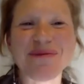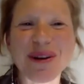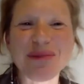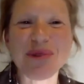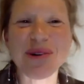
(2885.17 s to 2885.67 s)

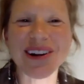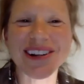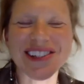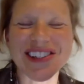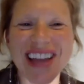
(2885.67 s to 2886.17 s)
one more
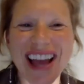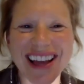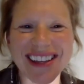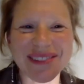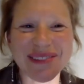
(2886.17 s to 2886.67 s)

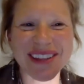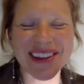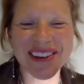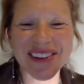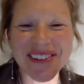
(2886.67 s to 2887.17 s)
chant with
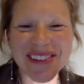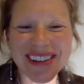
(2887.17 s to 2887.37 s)
you.